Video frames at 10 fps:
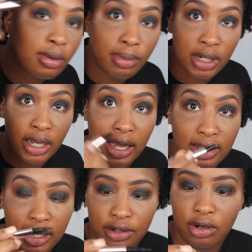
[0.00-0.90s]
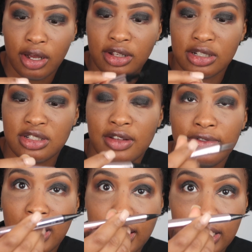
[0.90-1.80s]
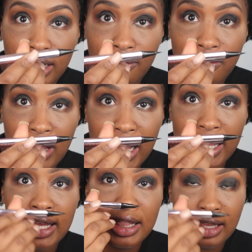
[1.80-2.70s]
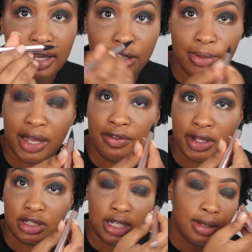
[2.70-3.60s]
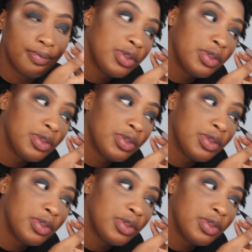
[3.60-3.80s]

Putting eyeliner on, just the Fly Liner by Fenty.